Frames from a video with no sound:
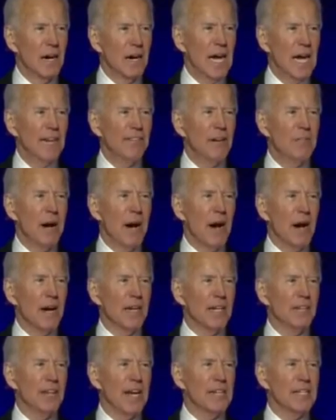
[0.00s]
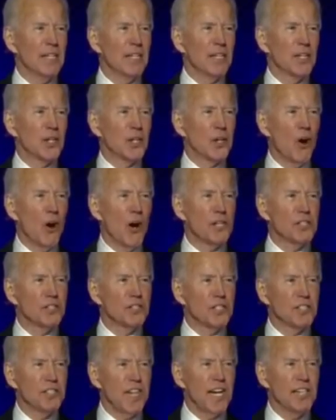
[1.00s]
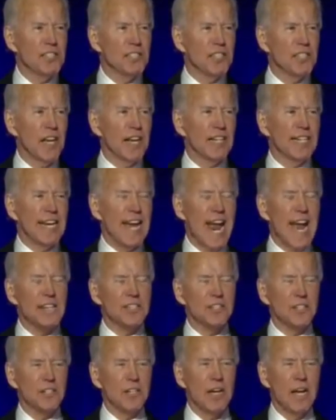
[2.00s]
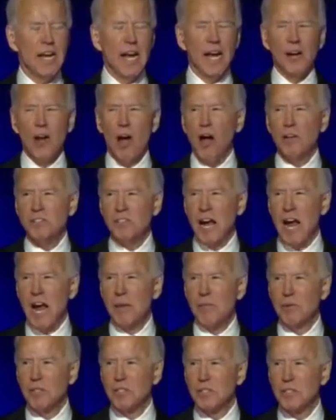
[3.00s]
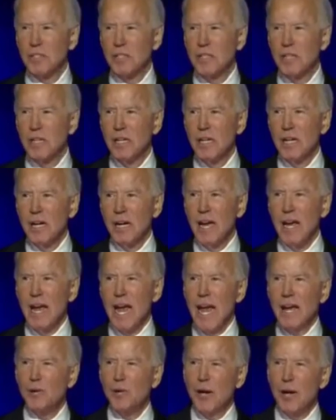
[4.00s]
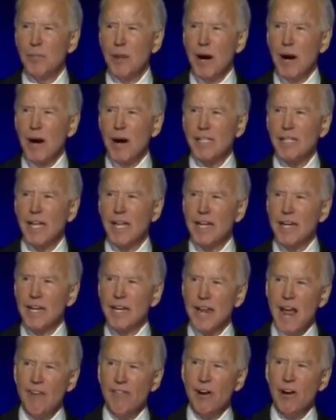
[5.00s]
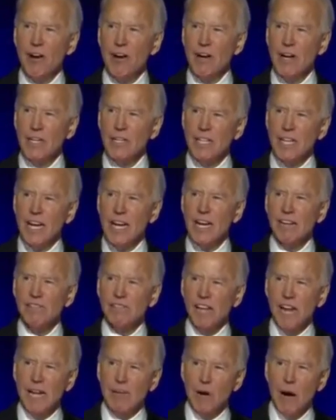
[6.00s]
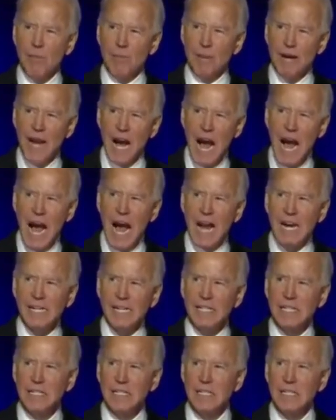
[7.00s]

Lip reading: ahead of America that cures diseases like cancer and Alzheimer's, ahead to an America that never leaves anyone behind,